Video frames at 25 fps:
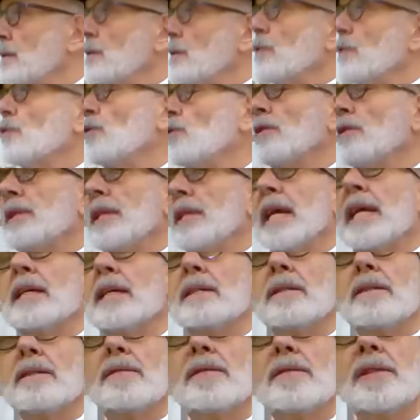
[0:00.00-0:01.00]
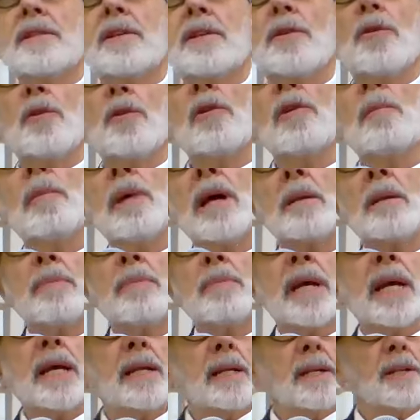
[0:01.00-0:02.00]
Not all negative. It's not all
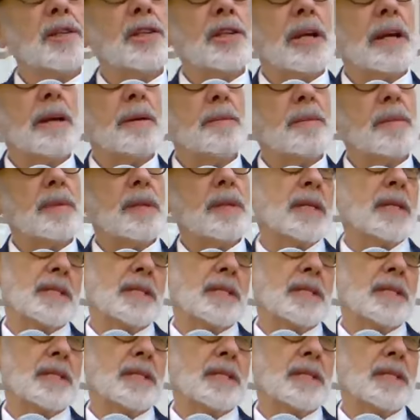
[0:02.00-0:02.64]
about pain and shame.